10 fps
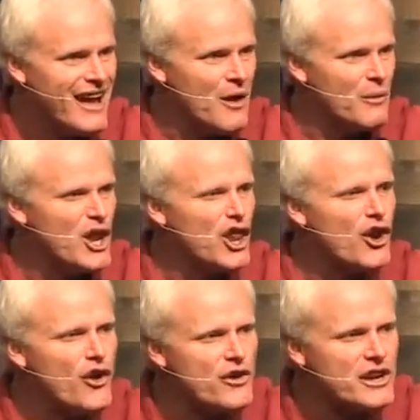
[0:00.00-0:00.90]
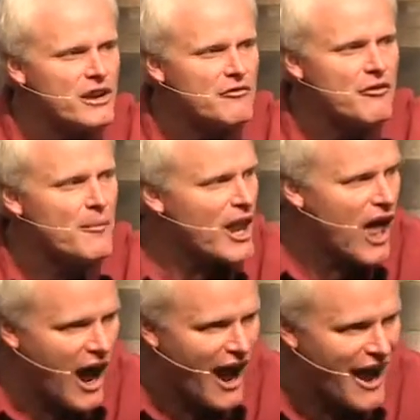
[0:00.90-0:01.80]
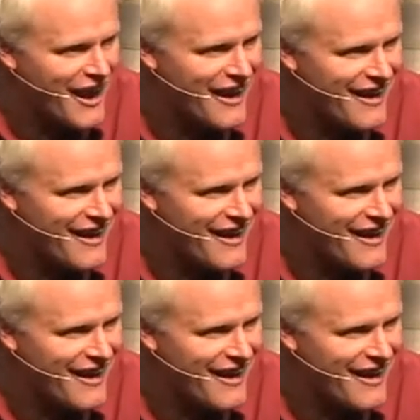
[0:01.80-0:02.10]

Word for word: And we learned it from a lie.